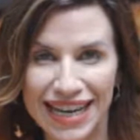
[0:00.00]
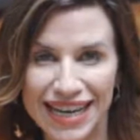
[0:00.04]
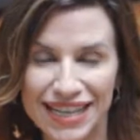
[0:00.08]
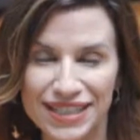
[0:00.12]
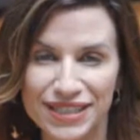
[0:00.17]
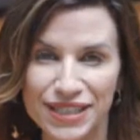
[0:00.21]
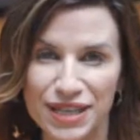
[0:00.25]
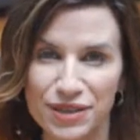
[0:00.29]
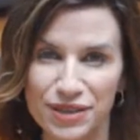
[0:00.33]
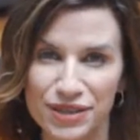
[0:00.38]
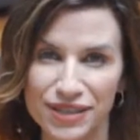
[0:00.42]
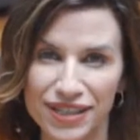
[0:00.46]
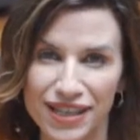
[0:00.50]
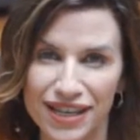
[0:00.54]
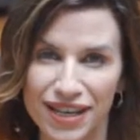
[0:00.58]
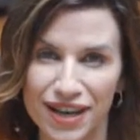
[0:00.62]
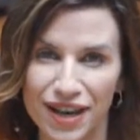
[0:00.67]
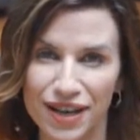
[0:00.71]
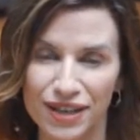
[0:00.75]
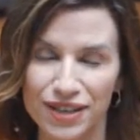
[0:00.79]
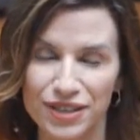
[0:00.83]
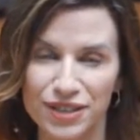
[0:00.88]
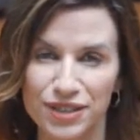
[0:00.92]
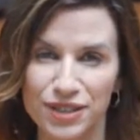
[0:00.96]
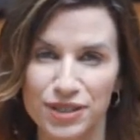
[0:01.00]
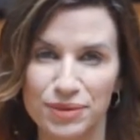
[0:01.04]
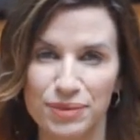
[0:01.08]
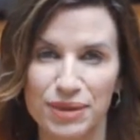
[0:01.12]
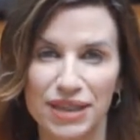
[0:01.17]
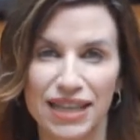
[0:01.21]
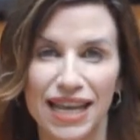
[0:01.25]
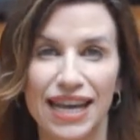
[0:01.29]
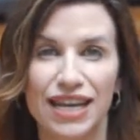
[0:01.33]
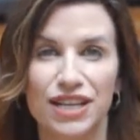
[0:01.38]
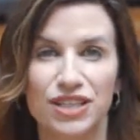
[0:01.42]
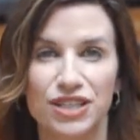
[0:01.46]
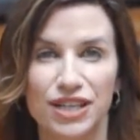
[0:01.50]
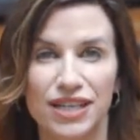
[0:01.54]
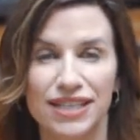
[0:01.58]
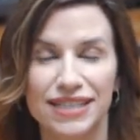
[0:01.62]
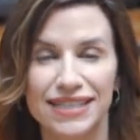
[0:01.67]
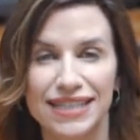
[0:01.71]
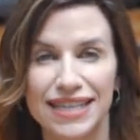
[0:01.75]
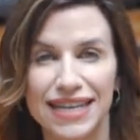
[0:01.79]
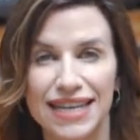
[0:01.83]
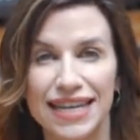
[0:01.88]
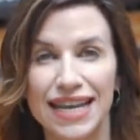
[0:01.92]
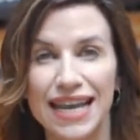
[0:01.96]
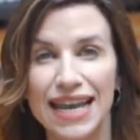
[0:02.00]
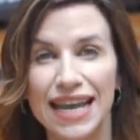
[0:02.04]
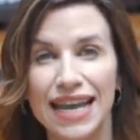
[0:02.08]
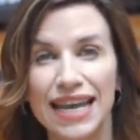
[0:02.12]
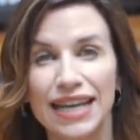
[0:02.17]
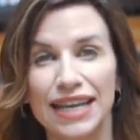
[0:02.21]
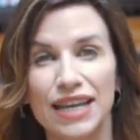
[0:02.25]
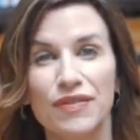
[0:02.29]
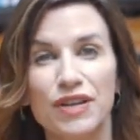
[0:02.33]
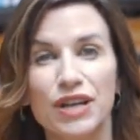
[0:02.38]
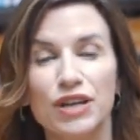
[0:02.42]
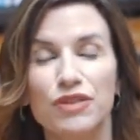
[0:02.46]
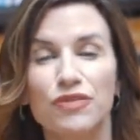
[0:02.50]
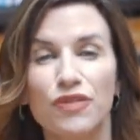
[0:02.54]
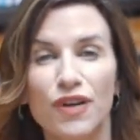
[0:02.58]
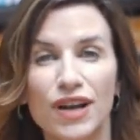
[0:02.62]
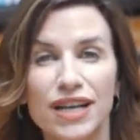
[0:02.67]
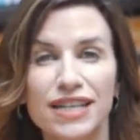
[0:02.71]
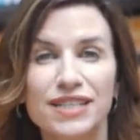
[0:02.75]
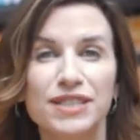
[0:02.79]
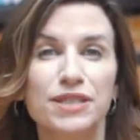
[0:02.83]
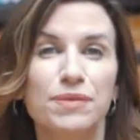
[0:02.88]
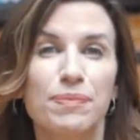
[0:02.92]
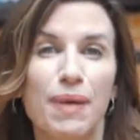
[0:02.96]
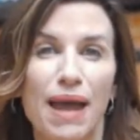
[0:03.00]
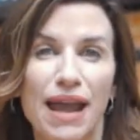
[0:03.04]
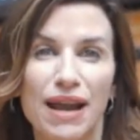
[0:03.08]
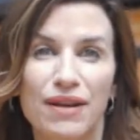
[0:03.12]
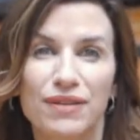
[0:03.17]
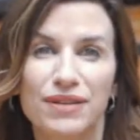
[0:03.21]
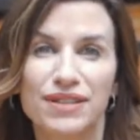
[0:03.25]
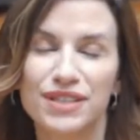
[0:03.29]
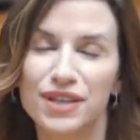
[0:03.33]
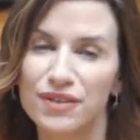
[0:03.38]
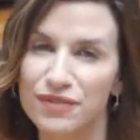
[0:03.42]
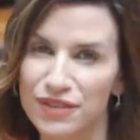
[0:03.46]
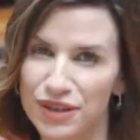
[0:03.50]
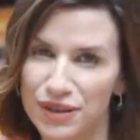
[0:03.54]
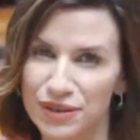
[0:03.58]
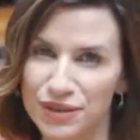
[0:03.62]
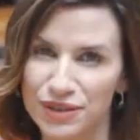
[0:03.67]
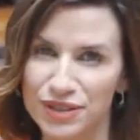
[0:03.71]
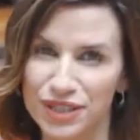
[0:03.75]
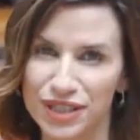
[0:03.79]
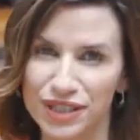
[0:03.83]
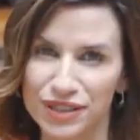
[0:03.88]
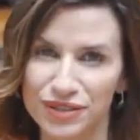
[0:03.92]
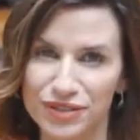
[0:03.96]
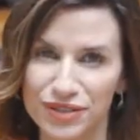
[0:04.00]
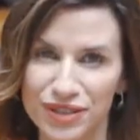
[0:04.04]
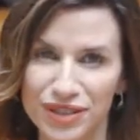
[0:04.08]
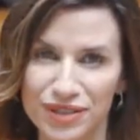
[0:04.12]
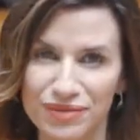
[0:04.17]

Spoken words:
a senior psychologist with the HSE, giving advice to parents of young children.